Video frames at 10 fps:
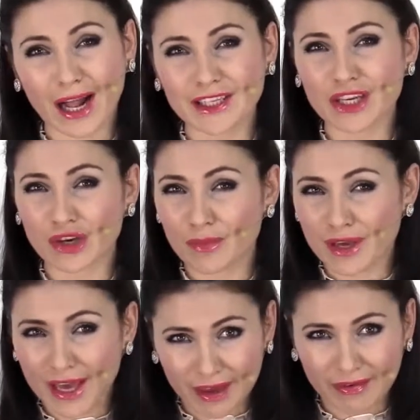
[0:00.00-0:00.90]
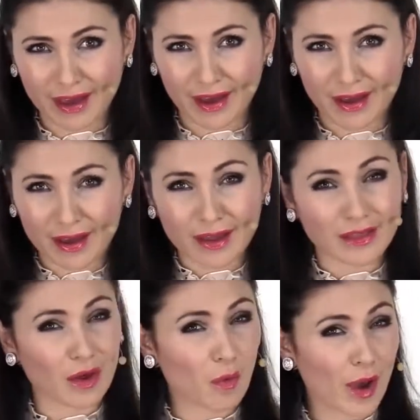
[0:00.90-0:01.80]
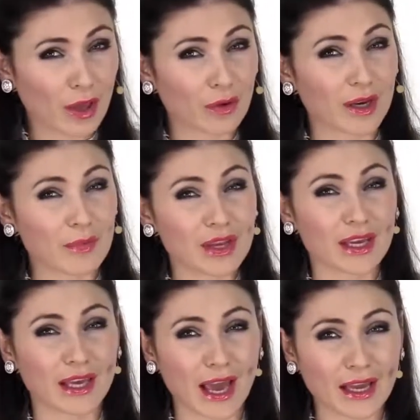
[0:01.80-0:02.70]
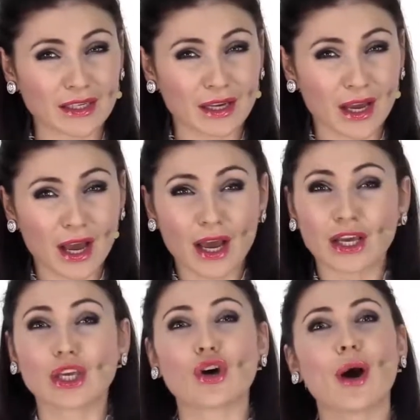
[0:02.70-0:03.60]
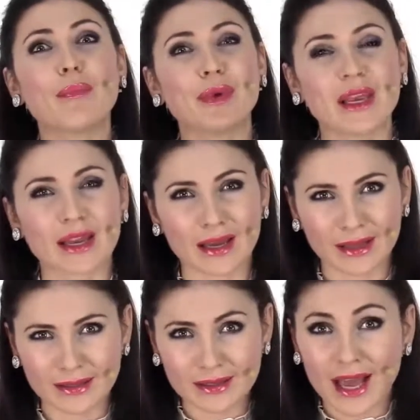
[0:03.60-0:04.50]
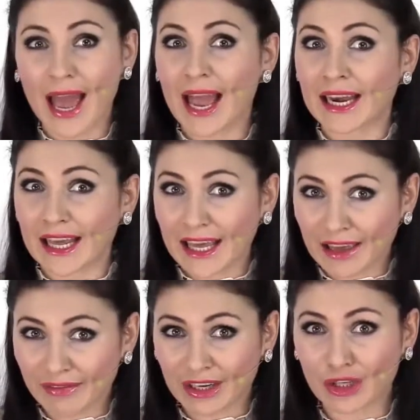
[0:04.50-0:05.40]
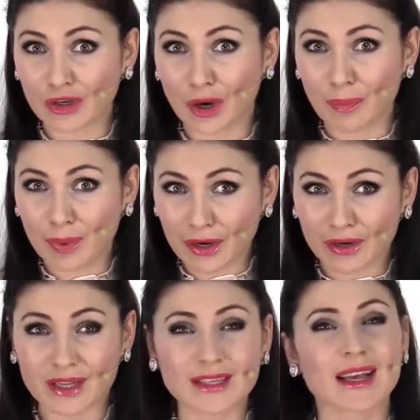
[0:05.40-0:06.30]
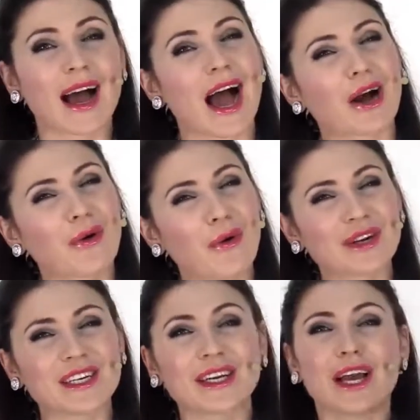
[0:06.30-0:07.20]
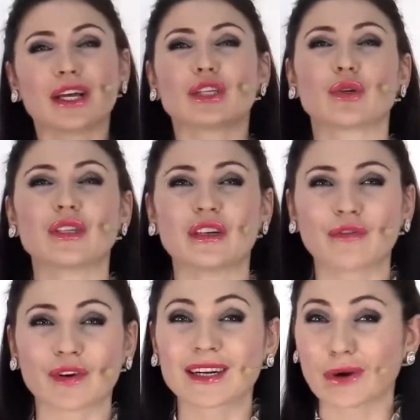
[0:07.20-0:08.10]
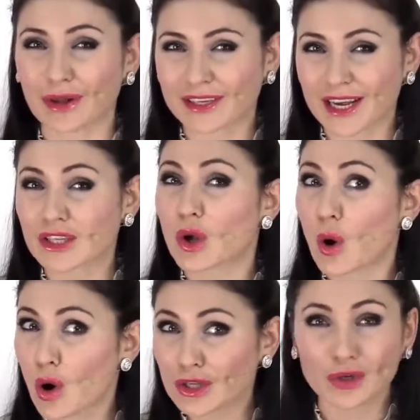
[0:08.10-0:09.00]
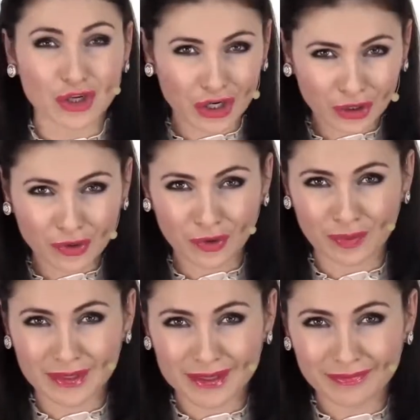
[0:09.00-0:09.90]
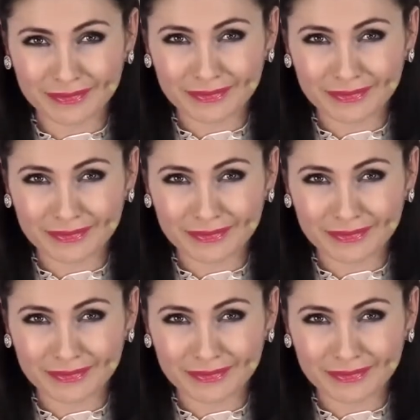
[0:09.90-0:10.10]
alter your behavior, the way you communicate, your opinions, and even your appearance according to different contexts or social groups.